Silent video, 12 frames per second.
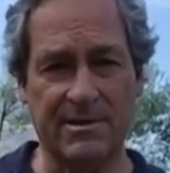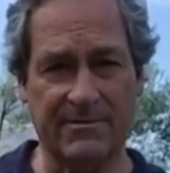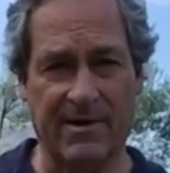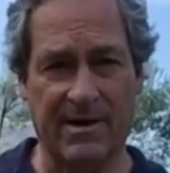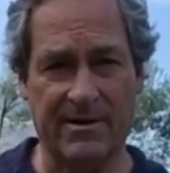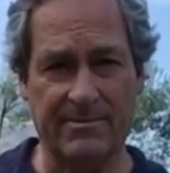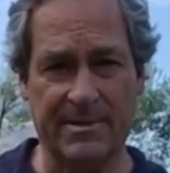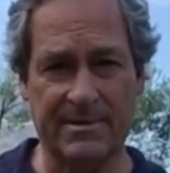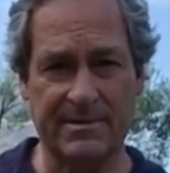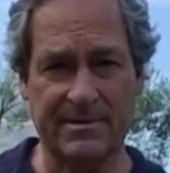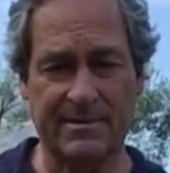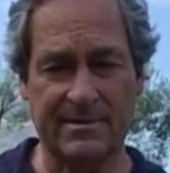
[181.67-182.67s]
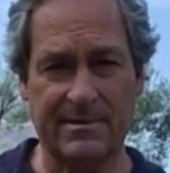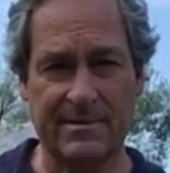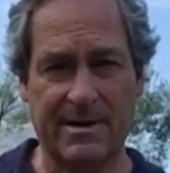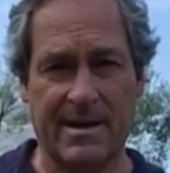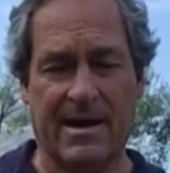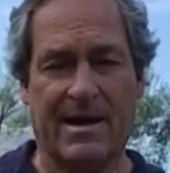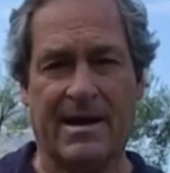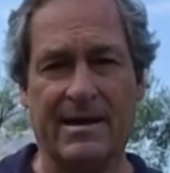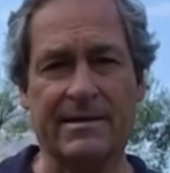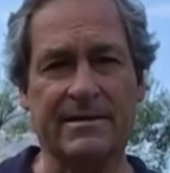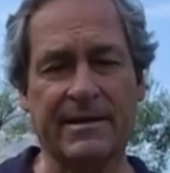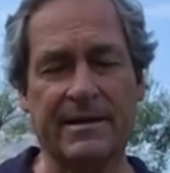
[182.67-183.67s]
environment,
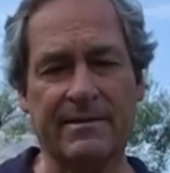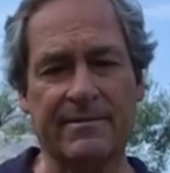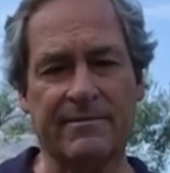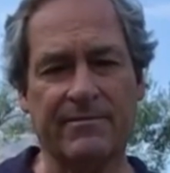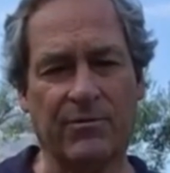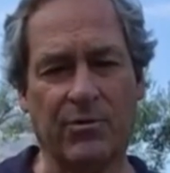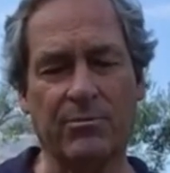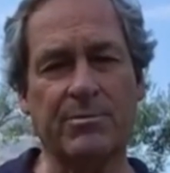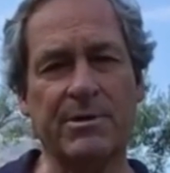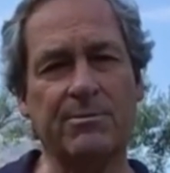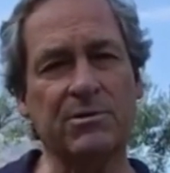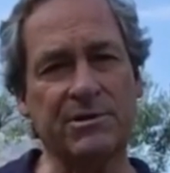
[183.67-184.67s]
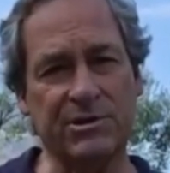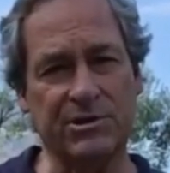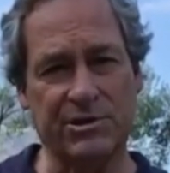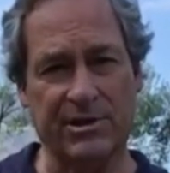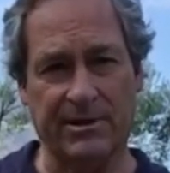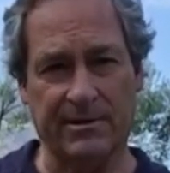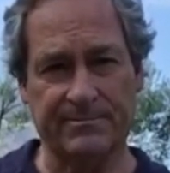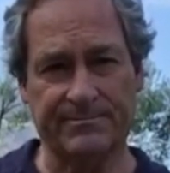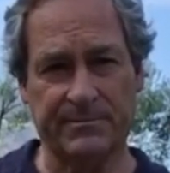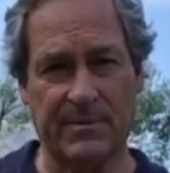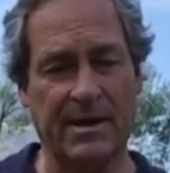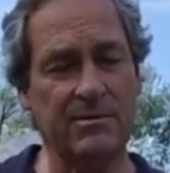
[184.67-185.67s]
and for people to share,
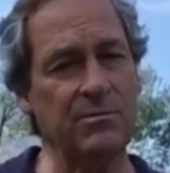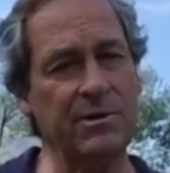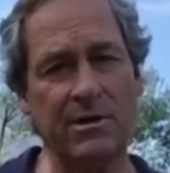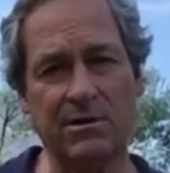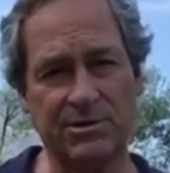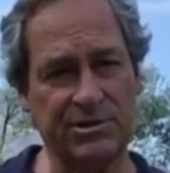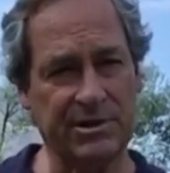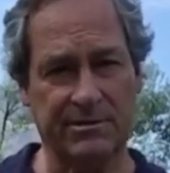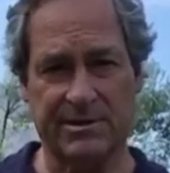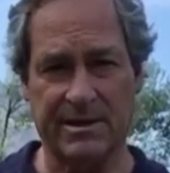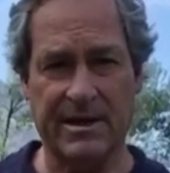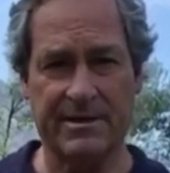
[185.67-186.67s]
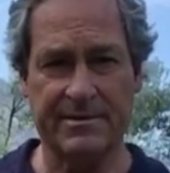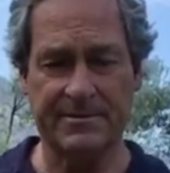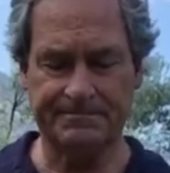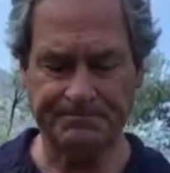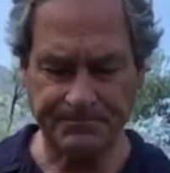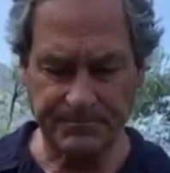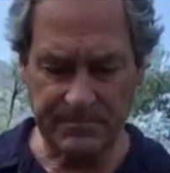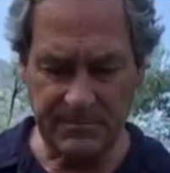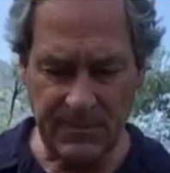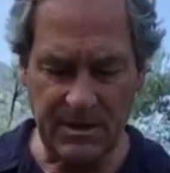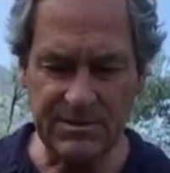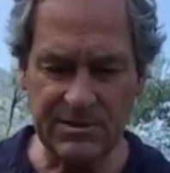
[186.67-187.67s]
and we all share together.
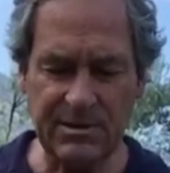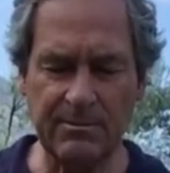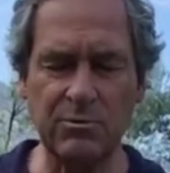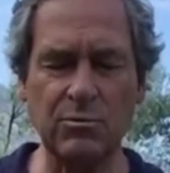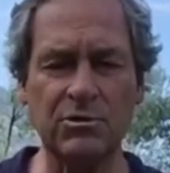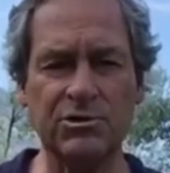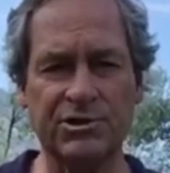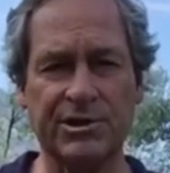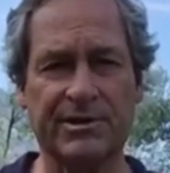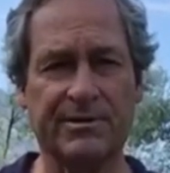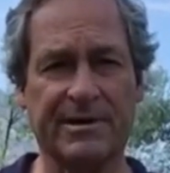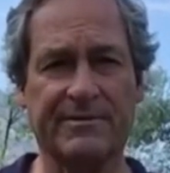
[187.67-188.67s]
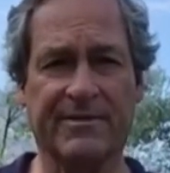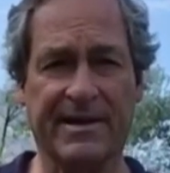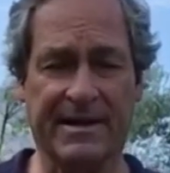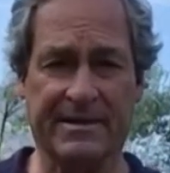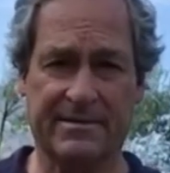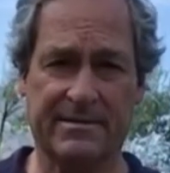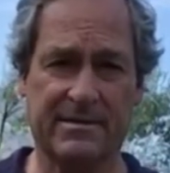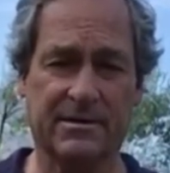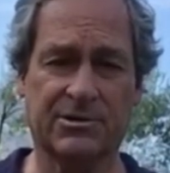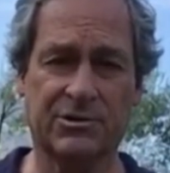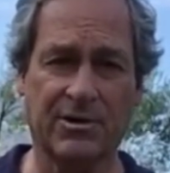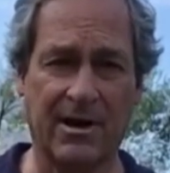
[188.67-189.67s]
Someone will share an event, a
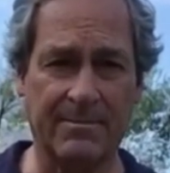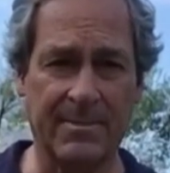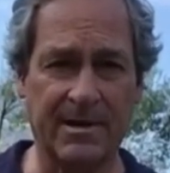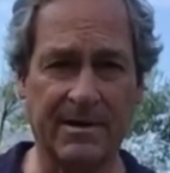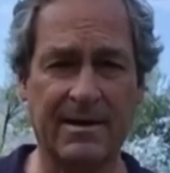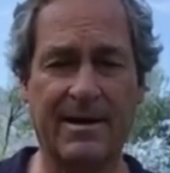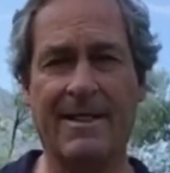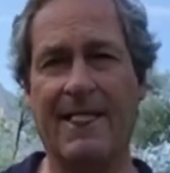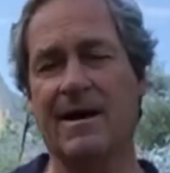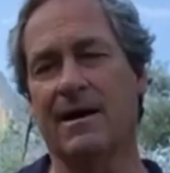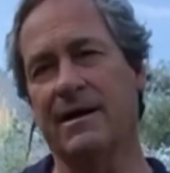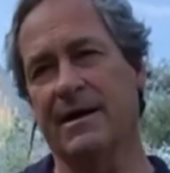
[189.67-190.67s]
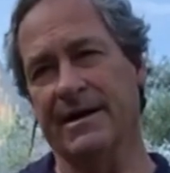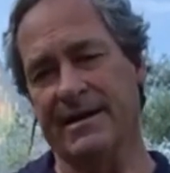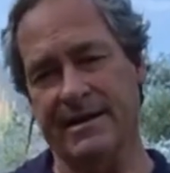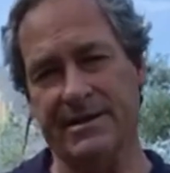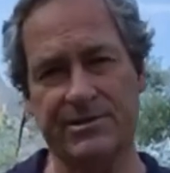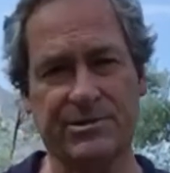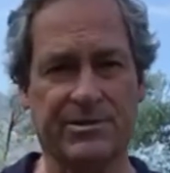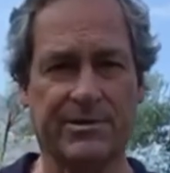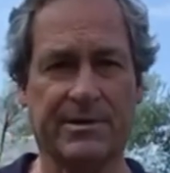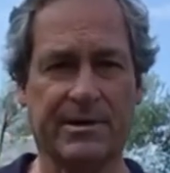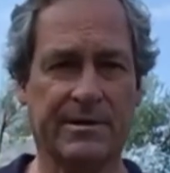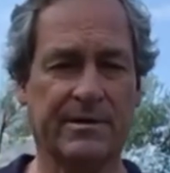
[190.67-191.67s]
trauma, a
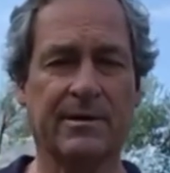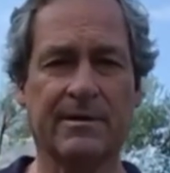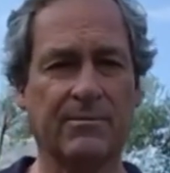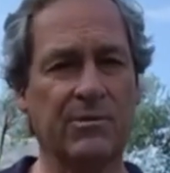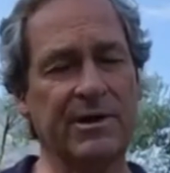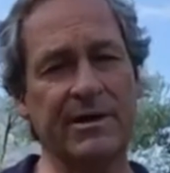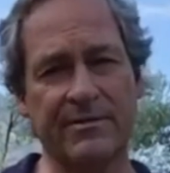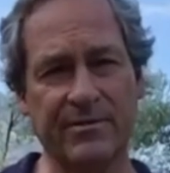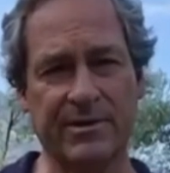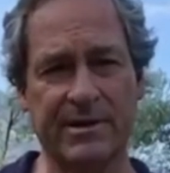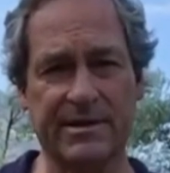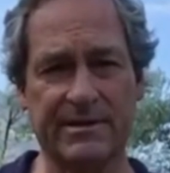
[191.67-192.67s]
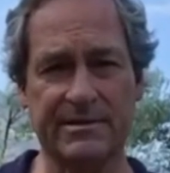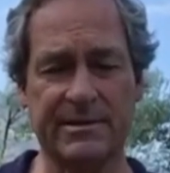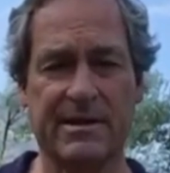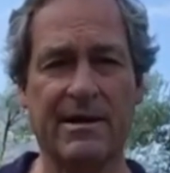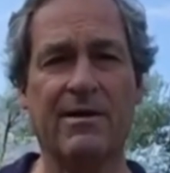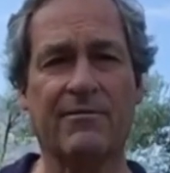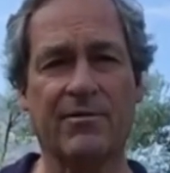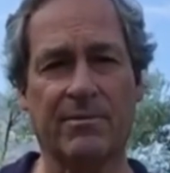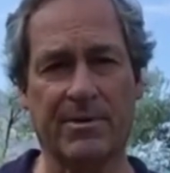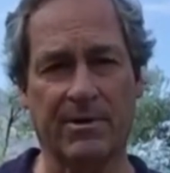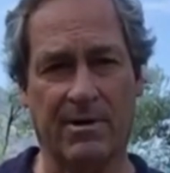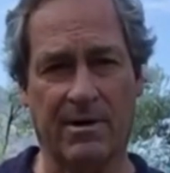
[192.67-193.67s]
history, whatever it is,
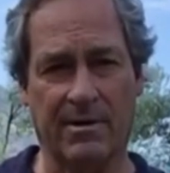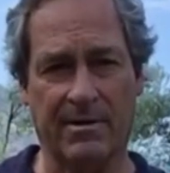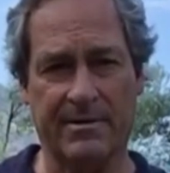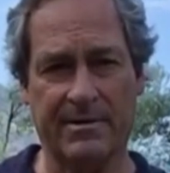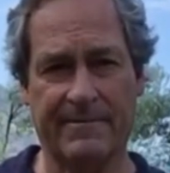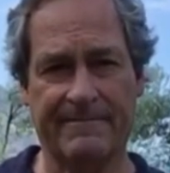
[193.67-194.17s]
from their heart.